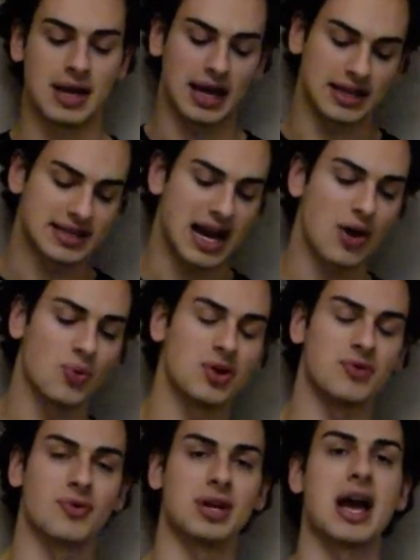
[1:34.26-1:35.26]
it's how we
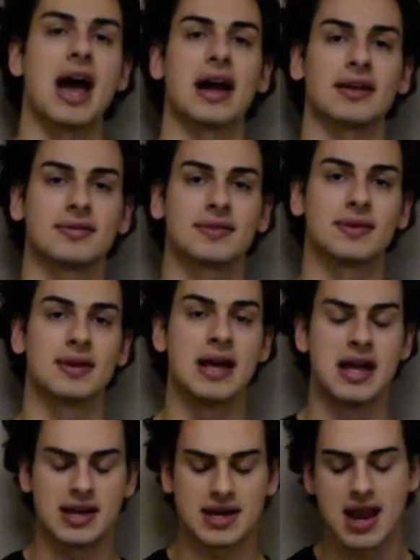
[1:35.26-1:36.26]
react.
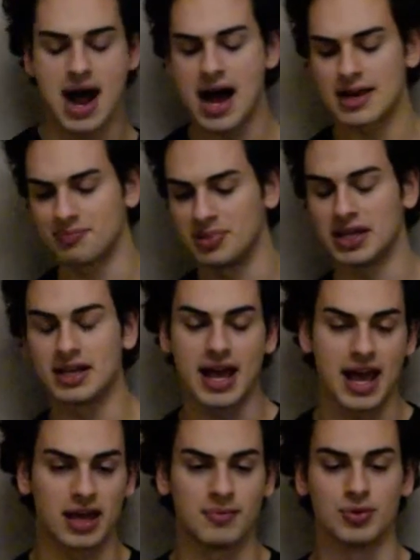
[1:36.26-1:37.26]
Not being
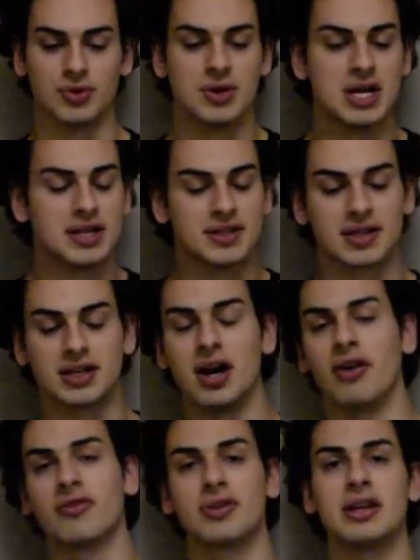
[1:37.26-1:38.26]
able to
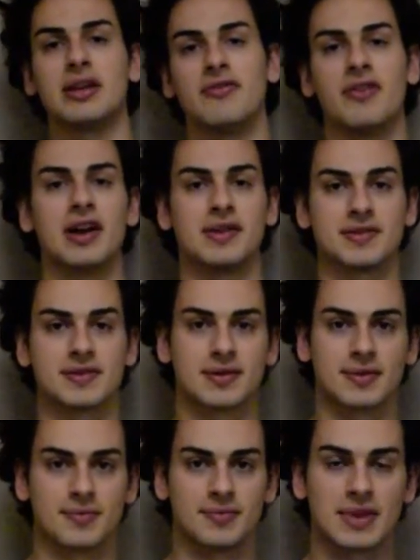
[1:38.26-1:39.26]
govern
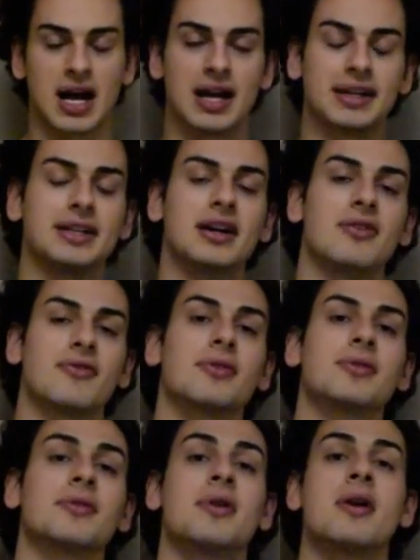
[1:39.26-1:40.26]
events, I
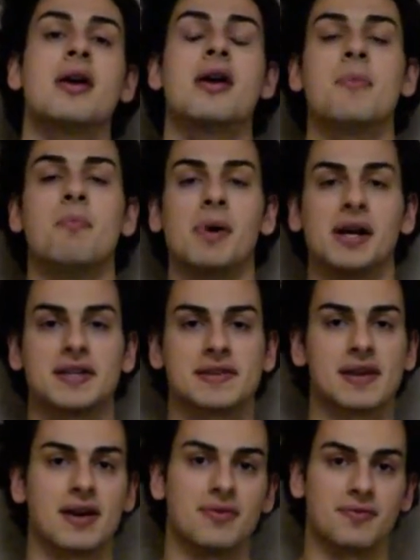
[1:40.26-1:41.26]
govern
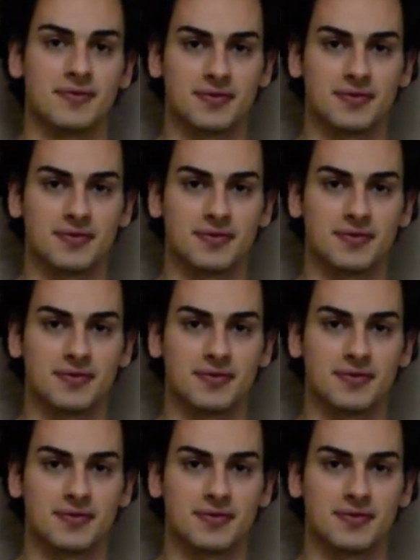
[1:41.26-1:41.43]
myself.